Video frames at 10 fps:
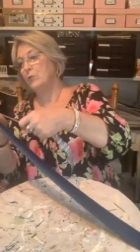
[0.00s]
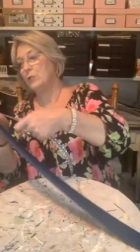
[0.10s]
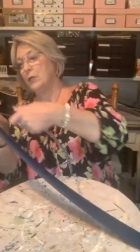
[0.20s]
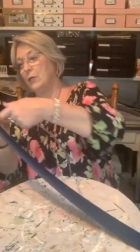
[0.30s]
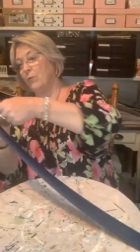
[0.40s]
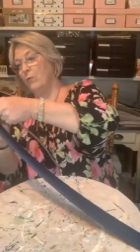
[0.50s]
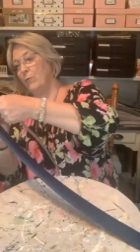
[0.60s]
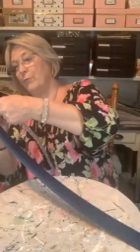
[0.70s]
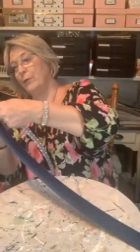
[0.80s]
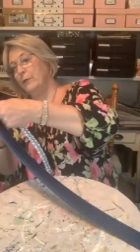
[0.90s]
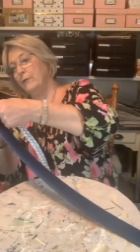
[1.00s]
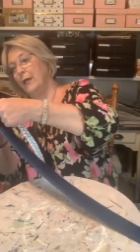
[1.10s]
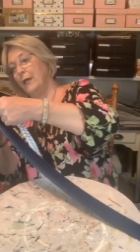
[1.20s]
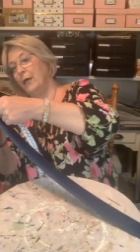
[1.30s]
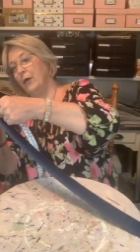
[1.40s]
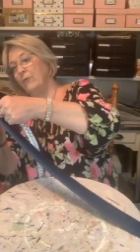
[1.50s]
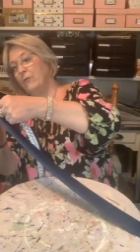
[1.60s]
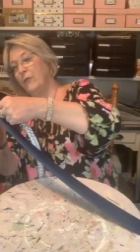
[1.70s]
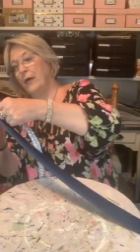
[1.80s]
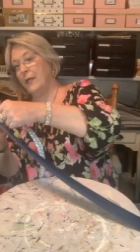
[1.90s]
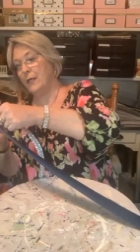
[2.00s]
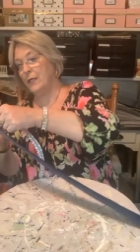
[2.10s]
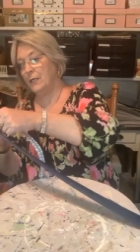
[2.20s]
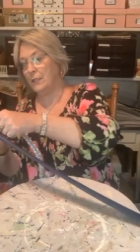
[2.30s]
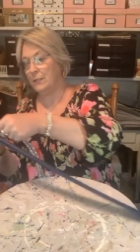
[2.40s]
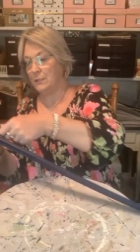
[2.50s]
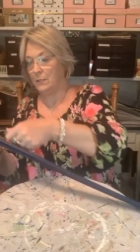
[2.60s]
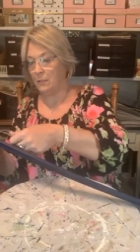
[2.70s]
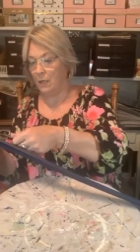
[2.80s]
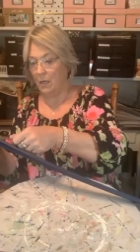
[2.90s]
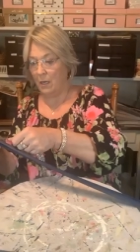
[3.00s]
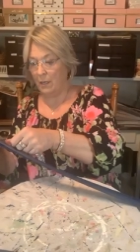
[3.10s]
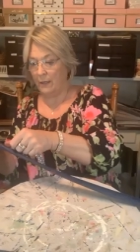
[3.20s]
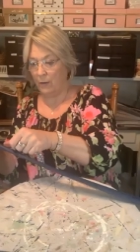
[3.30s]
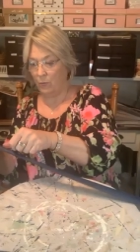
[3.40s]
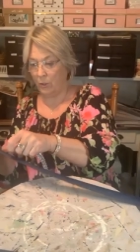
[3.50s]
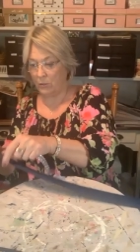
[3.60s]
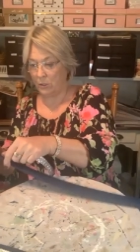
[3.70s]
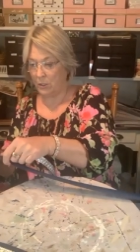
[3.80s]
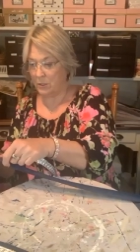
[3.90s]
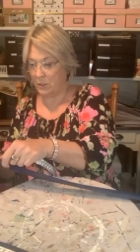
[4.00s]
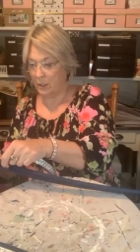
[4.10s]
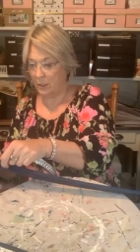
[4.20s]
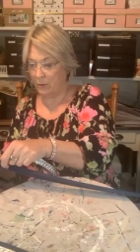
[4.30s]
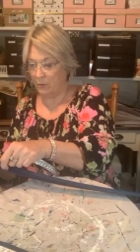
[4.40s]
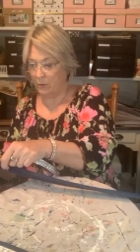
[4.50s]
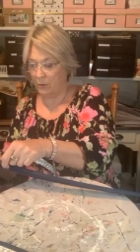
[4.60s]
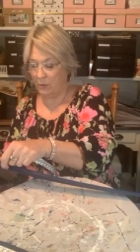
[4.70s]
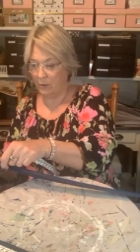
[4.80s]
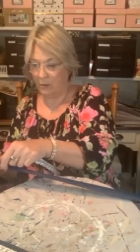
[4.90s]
I'm just going to put that over that end. Aha, that works good too.